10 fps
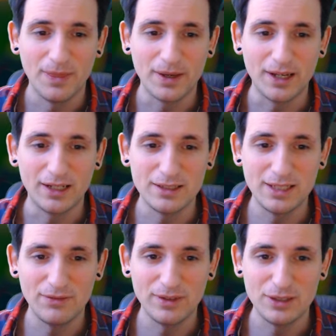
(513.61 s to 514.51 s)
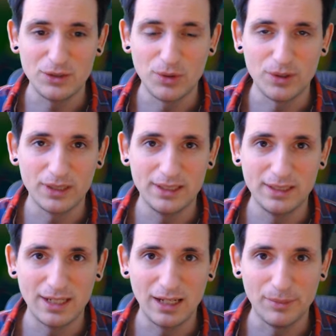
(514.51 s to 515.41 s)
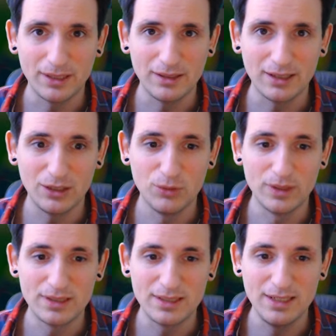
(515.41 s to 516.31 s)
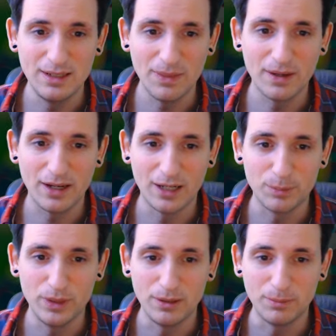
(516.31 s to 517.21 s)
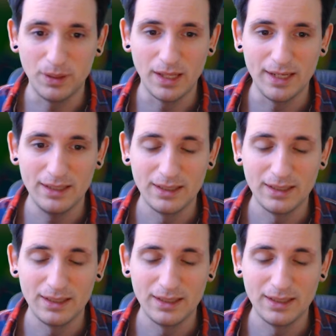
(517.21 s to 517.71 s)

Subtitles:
The card is definitely strong. In an elemental deck you will see the card being played,